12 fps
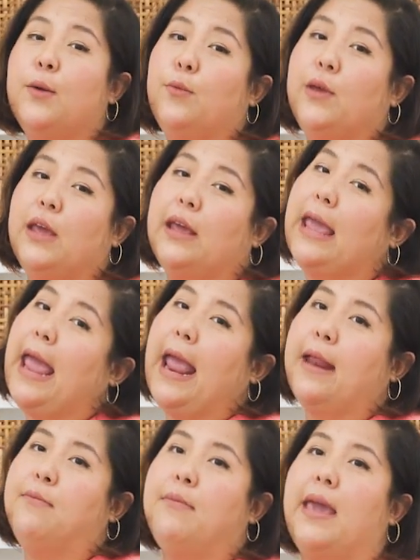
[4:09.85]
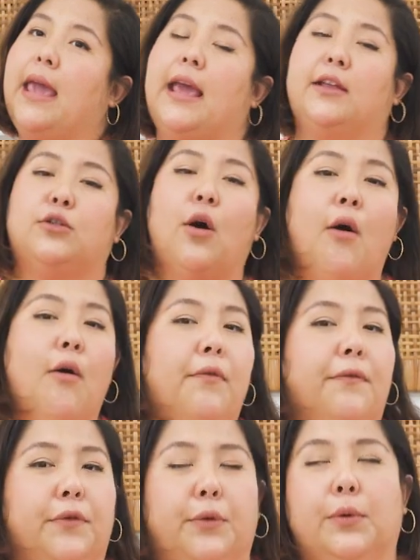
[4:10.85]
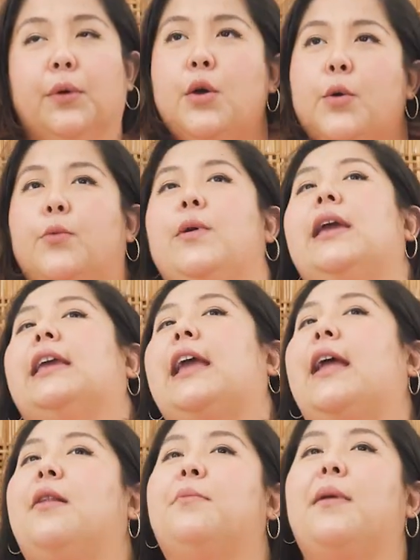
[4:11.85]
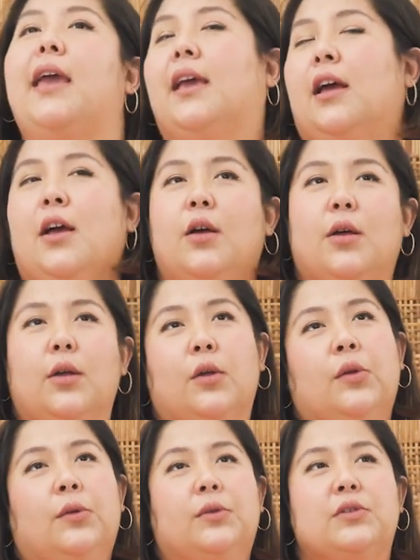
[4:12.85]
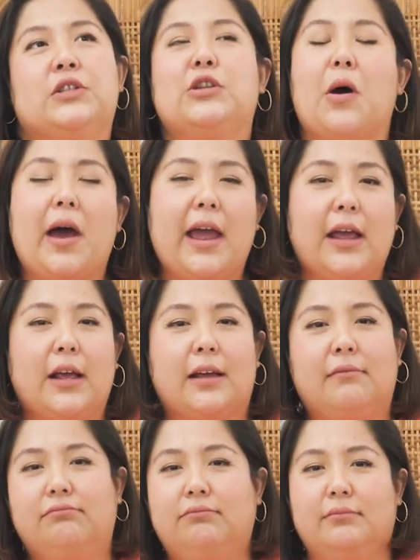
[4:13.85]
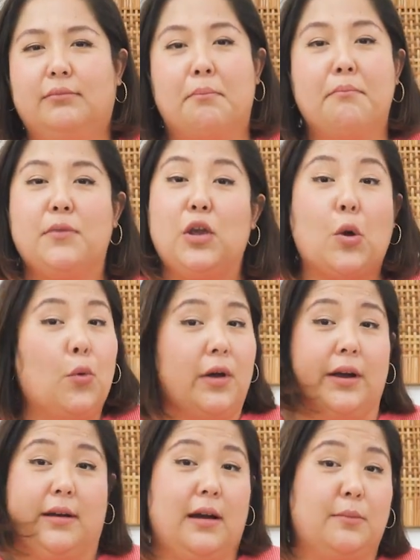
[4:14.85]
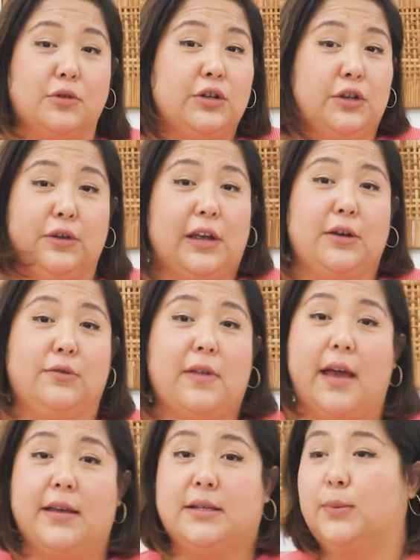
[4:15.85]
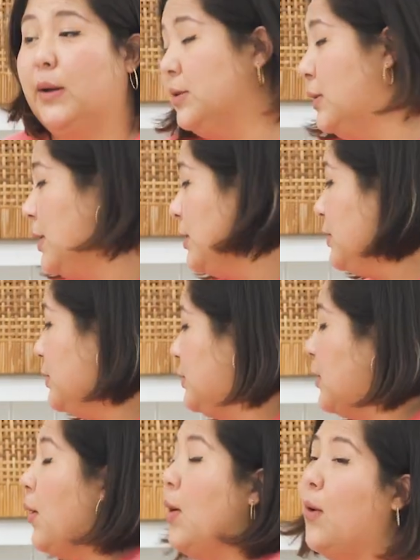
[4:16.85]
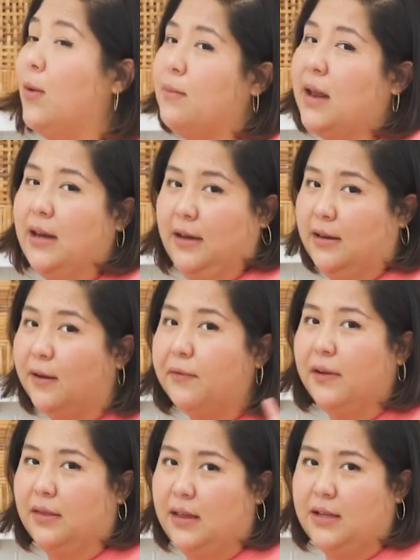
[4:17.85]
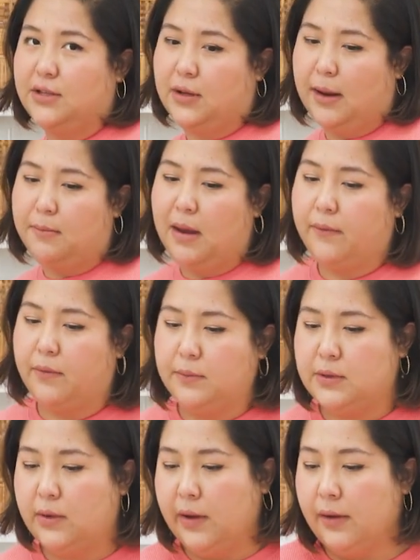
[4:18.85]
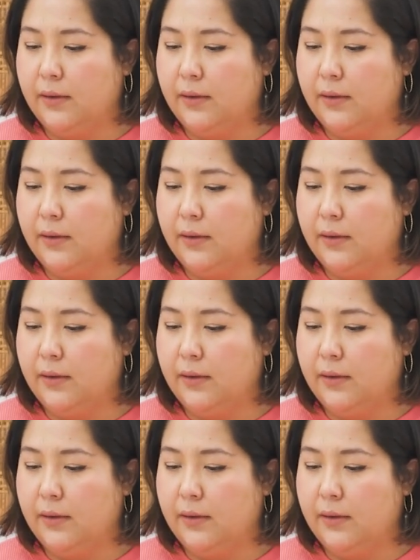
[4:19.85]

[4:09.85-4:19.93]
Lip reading: We can make tofu. We can make soy yogurt. I'm sure you can do that as well. So there's so many different things you can make from soy.